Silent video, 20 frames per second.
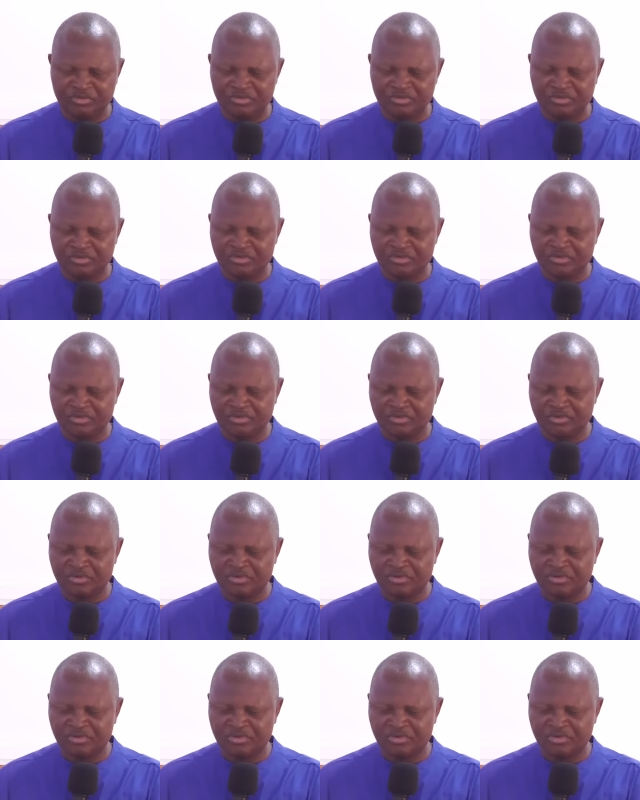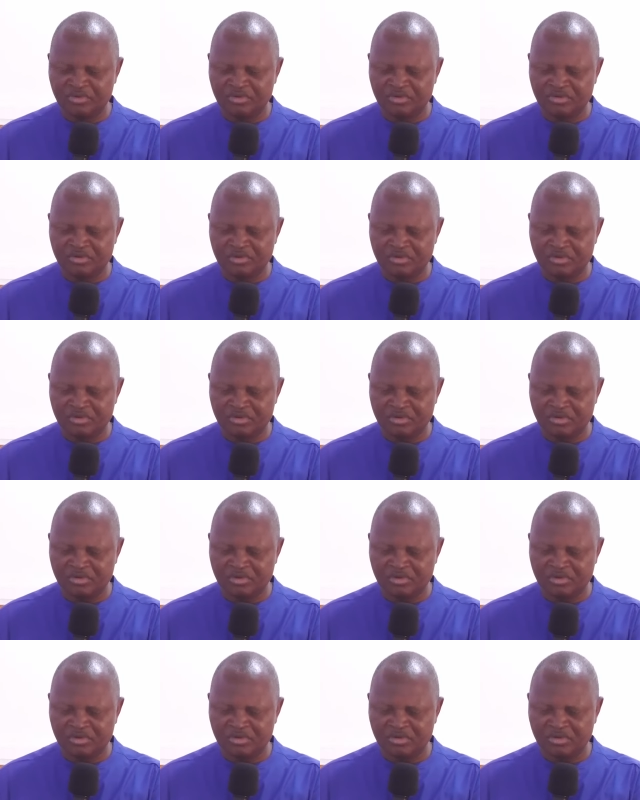
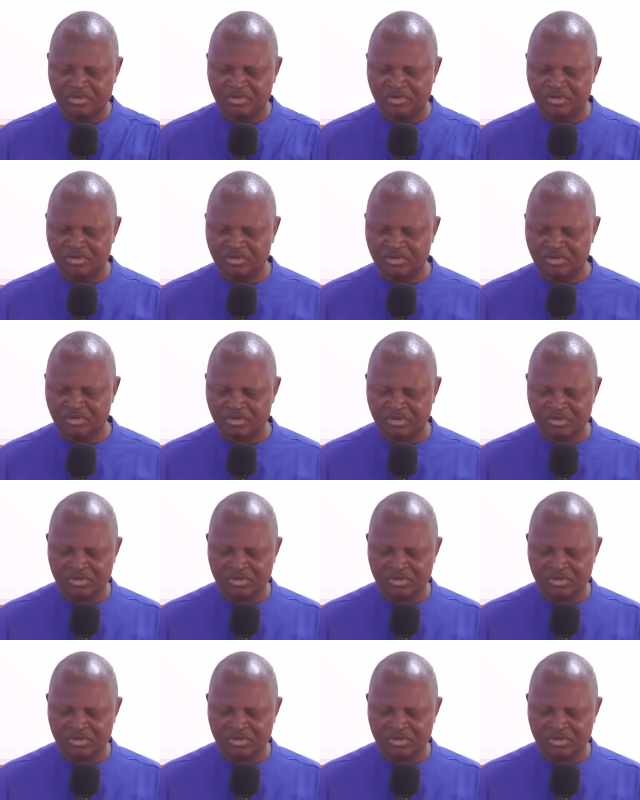Nobody speaks.